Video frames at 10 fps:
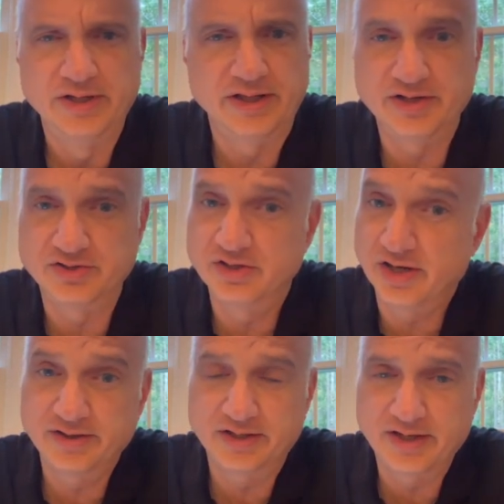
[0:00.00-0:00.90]
That is
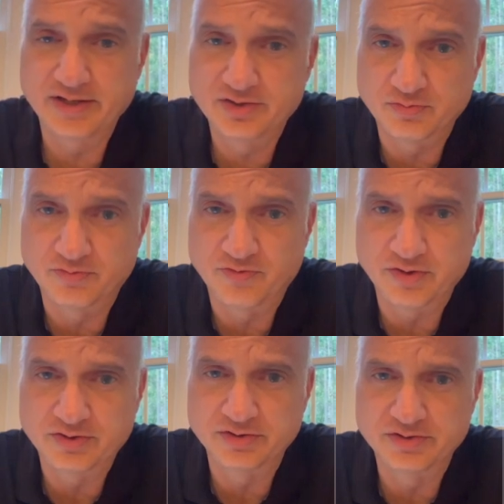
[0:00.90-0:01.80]
not the case with
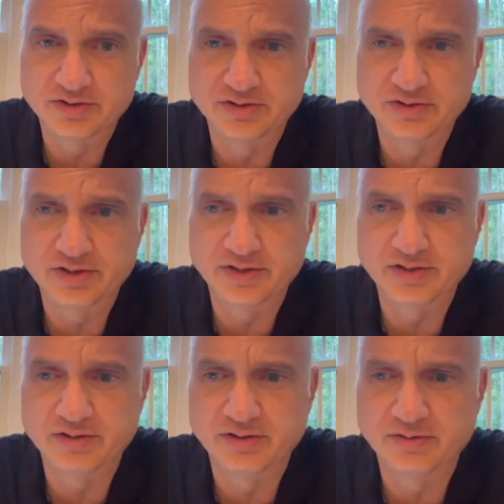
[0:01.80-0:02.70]
functions
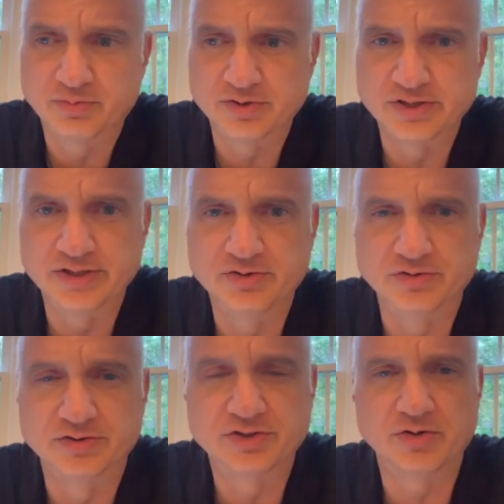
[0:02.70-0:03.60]
and
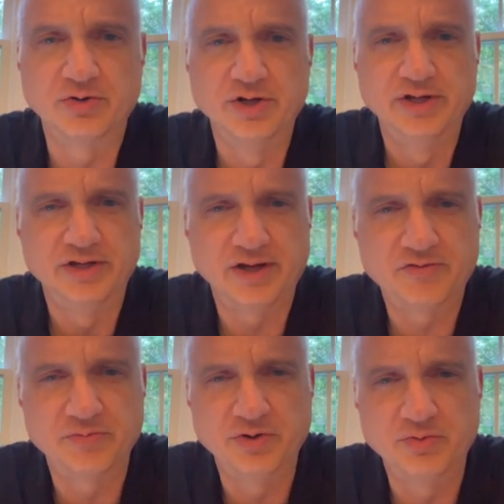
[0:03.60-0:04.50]
procedures. So you have
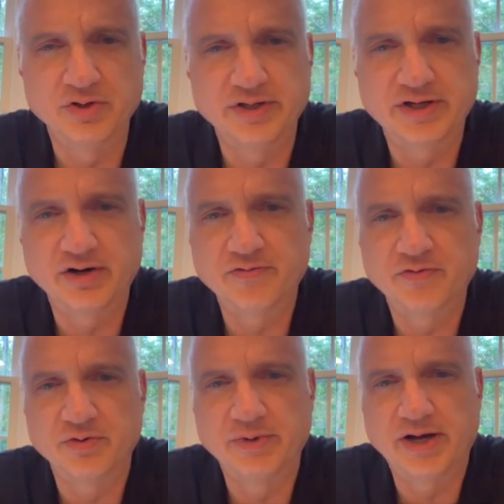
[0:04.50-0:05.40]
to be really
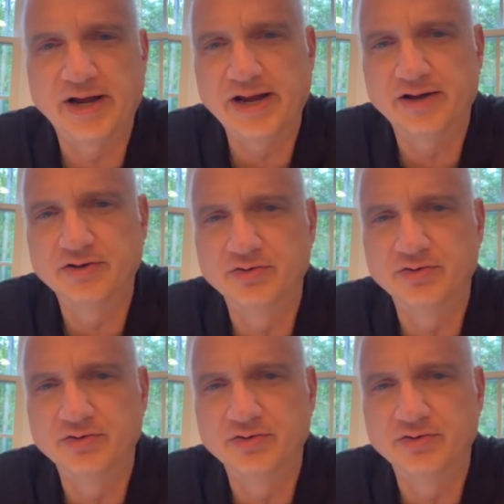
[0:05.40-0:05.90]
careful about how you